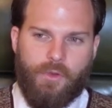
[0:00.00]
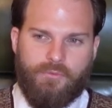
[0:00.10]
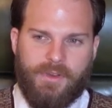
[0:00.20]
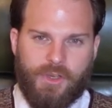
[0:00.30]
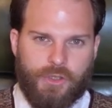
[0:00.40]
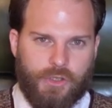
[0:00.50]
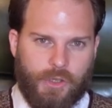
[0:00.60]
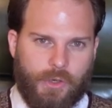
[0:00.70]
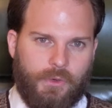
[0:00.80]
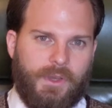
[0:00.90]
a
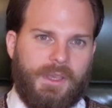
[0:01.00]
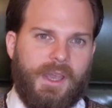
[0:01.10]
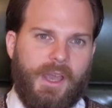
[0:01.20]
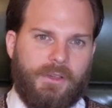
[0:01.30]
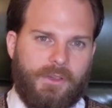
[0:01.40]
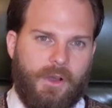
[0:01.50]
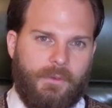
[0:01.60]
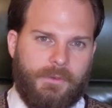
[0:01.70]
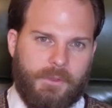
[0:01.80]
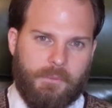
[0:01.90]
reassuring and
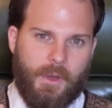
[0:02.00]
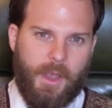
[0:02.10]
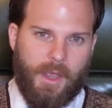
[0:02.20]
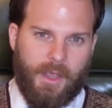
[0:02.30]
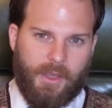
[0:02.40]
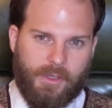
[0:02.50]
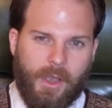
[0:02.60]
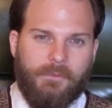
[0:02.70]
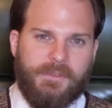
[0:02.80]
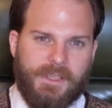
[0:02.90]
confident and
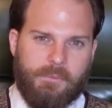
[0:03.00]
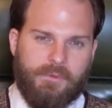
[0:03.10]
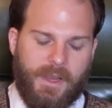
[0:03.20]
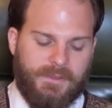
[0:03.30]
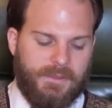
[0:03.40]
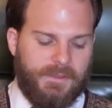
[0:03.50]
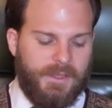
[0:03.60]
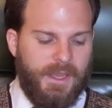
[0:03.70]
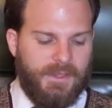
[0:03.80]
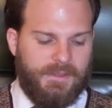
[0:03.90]
comforting
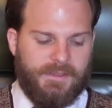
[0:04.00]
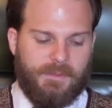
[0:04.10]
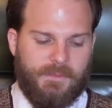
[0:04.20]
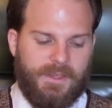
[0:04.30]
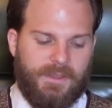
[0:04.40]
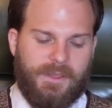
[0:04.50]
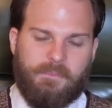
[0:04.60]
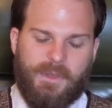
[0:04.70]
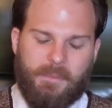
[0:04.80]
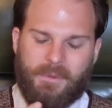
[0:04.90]
presence. This is something
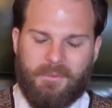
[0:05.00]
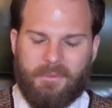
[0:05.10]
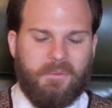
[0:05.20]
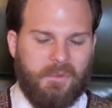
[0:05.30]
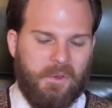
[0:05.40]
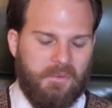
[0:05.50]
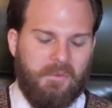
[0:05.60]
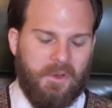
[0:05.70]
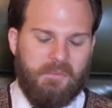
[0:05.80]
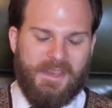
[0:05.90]
that people will
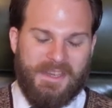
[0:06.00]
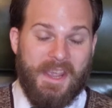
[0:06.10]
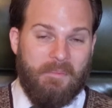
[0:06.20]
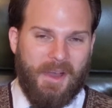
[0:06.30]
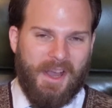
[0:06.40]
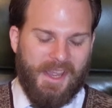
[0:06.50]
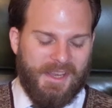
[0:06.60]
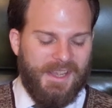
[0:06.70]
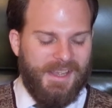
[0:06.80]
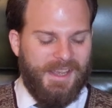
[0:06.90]
want to be
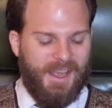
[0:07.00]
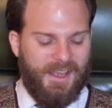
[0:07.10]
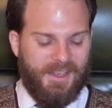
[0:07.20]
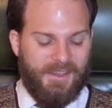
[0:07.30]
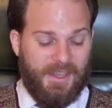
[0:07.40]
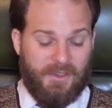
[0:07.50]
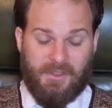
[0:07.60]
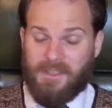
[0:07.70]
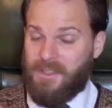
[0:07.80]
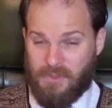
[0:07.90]
nearby. They're
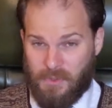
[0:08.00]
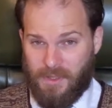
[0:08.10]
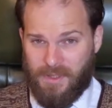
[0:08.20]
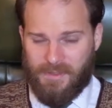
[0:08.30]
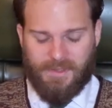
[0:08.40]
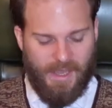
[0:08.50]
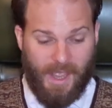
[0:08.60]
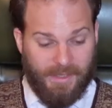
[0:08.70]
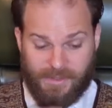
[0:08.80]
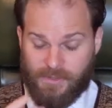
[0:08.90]
going to enjoy this,
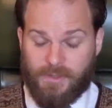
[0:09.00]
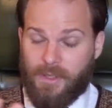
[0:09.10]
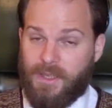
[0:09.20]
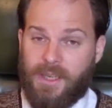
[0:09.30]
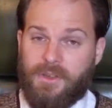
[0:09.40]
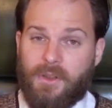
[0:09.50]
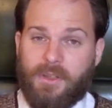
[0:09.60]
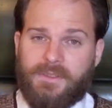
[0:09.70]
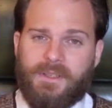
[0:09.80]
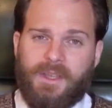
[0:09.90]
and it's certainly
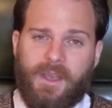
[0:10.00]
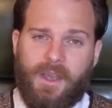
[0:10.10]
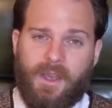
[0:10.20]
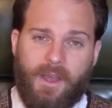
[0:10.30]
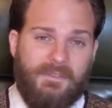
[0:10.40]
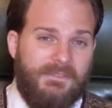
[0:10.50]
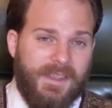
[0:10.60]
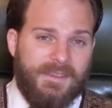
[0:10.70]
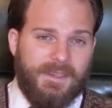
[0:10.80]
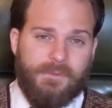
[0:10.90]
not
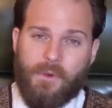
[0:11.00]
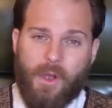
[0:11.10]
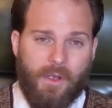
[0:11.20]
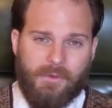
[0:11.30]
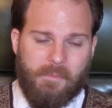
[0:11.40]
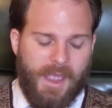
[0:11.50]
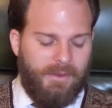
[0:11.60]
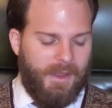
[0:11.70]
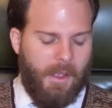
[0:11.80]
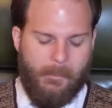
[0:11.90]
offensive or
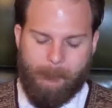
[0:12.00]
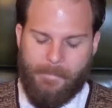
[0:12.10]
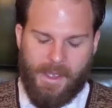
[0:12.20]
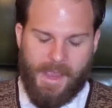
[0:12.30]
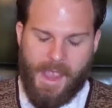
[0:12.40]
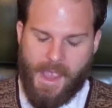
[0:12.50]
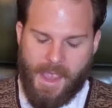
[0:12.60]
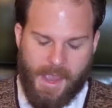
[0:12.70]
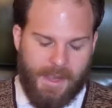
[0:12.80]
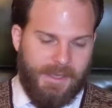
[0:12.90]
overbearing by
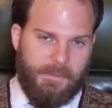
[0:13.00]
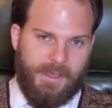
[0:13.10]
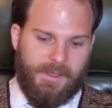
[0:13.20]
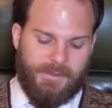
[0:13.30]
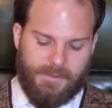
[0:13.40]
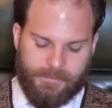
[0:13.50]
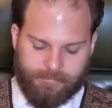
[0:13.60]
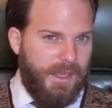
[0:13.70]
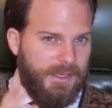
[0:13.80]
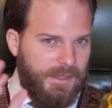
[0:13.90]
any means.
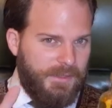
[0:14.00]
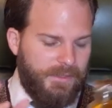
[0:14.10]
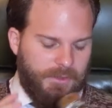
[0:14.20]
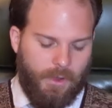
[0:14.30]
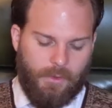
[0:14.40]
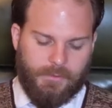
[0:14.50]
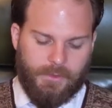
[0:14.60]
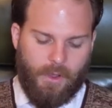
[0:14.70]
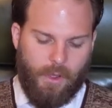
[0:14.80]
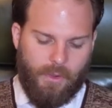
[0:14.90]
Indeed, this is an
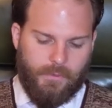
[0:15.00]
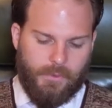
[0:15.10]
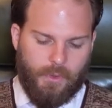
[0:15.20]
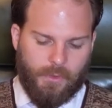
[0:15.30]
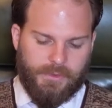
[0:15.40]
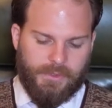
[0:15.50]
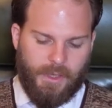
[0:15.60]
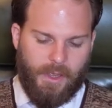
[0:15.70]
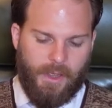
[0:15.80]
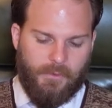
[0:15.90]
often overlooked
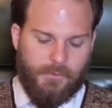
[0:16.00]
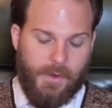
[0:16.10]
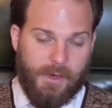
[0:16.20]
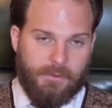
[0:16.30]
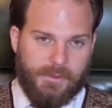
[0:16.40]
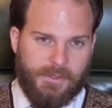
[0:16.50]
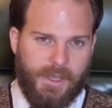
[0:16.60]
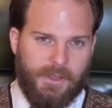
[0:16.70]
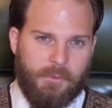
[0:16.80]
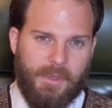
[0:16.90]
fragrance
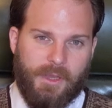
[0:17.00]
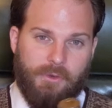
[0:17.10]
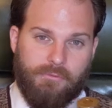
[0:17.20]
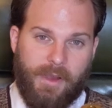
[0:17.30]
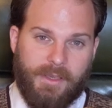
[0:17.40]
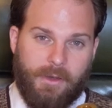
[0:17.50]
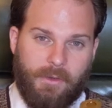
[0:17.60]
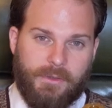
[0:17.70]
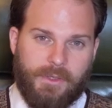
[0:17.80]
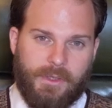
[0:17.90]
that would be a great
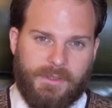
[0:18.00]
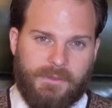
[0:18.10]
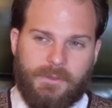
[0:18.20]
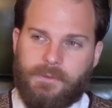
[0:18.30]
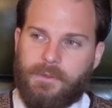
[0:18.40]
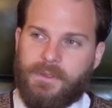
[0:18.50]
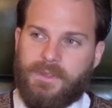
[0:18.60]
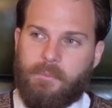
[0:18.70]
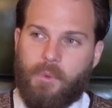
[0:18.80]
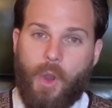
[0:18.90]
alternative to, for
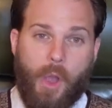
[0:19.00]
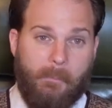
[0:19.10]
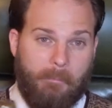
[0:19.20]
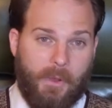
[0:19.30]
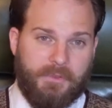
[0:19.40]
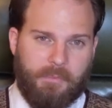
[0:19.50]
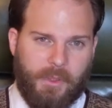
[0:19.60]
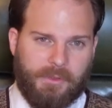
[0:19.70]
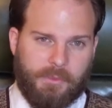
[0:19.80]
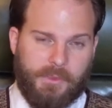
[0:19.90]
example, Boss
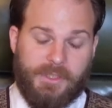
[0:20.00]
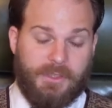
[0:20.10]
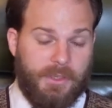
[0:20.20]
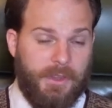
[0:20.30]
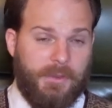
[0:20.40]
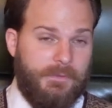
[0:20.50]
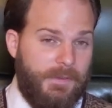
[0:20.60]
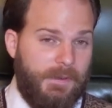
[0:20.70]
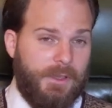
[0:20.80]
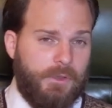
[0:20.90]
Bottle, which is another
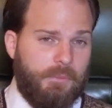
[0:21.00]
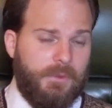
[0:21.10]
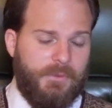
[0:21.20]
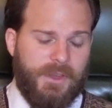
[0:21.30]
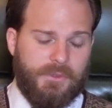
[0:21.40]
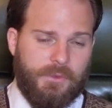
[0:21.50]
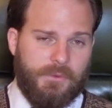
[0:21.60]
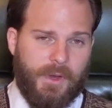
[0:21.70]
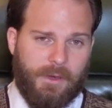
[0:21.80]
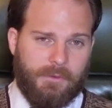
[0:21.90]
very good professional
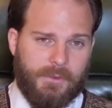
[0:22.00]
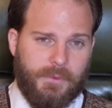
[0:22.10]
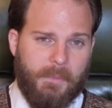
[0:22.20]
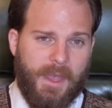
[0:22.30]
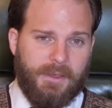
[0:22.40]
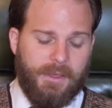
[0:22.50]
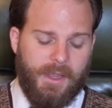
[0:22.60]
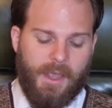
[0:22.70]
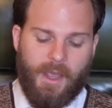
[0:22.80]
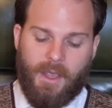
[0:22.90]
fragrance for men.
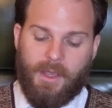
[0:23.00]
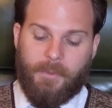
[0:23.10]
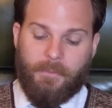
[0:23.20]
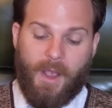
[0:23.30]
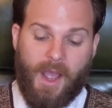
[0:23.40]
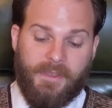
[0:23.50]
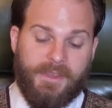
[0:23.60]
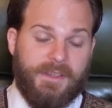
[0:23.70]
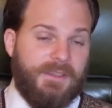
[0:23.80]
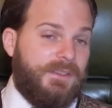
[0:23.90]
I
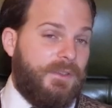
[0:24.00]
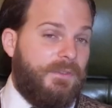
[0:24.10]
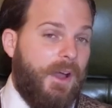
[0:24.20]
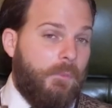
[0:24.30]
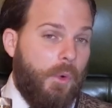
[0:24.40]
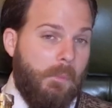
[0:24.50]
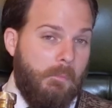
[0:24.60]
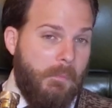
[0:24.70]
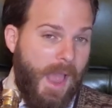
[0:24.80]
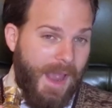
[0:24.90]
think this is a far more
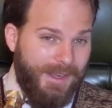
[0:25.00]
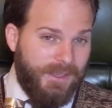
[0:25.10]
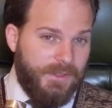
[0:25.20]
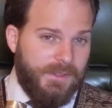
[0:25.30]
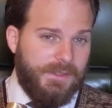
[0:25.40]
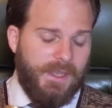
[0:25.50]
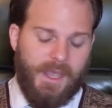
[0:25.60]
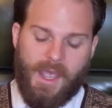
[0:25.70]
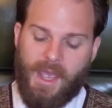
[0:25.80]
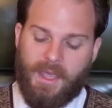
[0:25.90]
elegant
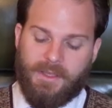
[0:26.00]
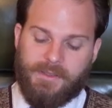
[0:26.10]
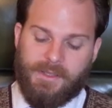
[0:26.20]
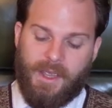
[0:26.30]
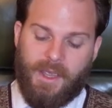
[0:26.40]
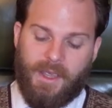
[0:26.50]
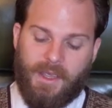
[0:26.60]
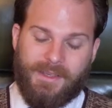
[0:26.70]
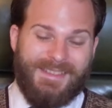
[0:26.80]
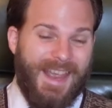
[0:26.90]
and
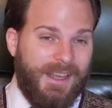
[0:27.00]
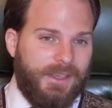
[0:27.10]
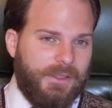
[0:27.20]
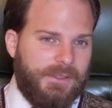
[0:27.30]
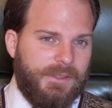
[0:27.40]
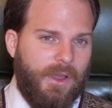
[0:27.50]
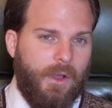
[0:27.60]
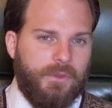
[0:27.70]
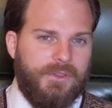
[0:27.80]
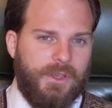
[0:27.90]
delicate
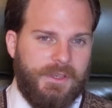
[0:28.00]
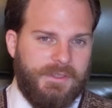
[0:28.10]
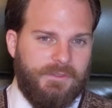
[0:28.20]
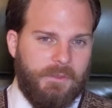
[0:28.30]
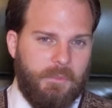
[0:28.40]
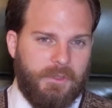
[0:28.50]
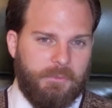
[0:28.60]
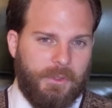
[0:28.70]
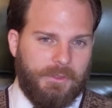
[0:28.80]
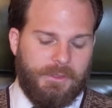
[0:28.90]
alternative to
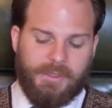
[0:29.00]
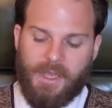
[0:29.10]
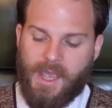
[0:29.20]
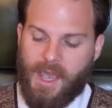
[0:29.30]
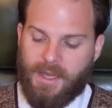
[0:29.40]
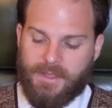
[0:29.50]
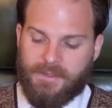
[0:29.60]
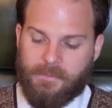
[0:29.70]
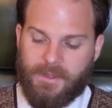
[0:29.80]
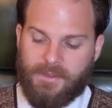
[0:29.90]
Boss Bottled, and it's
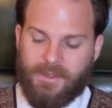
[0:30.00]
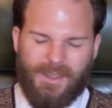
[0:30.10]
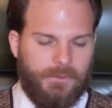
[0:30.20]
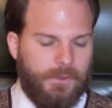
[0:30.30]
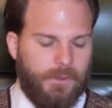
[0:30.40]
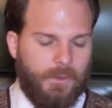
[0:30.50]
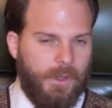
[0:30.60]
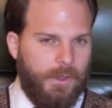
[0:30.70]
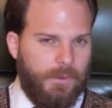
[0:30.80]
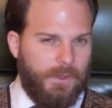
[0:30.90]
something that
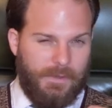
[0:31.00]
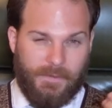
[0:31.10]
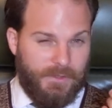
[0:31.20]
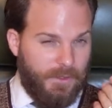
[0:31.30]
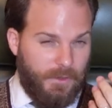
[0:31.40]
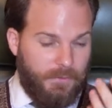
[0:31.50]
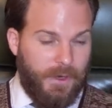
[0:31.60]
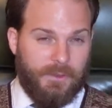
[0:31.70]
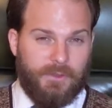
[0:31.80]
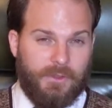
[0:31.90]
if it's a
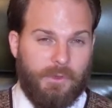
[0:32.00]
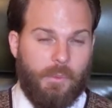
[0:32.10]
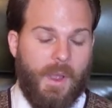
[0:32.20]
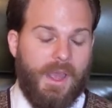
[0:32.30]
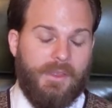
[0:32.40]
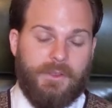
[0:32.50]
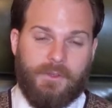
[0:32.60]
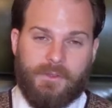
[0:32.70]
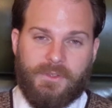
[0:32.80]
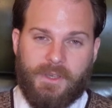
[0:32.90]
fragrance that you wear that
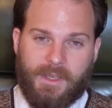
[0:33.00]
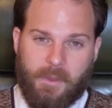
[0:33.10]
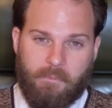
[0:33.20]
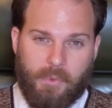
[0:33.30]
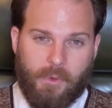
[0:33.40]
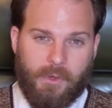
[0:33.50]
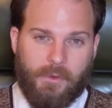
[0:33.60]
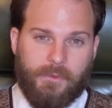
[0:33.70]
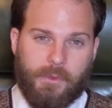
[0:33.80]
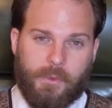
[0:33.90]
you're starting to get bored
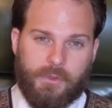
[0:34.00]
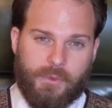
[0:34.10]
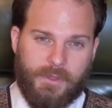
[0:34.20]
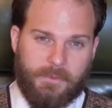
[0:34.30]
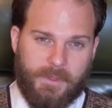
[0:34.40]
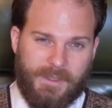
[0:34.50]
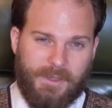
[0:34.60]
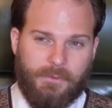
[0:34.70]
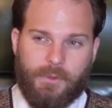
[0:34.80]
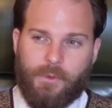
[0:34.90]
of, or you want to try something
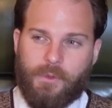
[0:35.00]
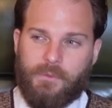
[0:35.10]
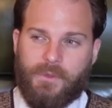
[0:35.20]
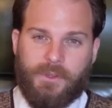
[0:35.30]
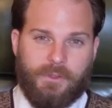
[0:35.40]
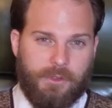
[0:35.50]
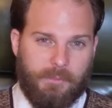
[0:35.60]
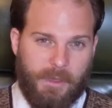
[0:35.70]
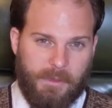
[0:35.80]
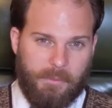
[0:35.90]
different, or you feel that too
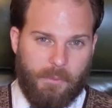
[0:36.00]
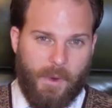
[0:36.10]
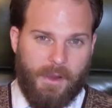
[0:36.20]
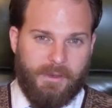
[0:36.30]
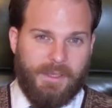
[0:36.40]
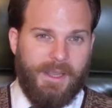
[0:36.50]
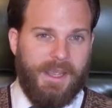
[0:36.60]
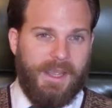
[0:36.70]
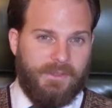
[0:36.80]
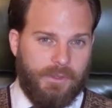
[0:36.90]
many people wear it,
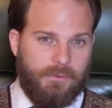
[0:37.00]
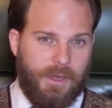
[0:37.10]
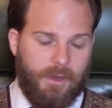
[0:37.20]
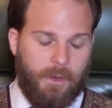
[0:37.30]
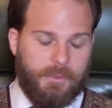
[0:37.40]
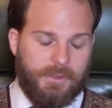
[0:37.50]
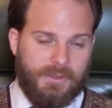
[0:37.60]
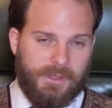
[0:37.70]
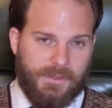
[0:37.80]
it's a great option to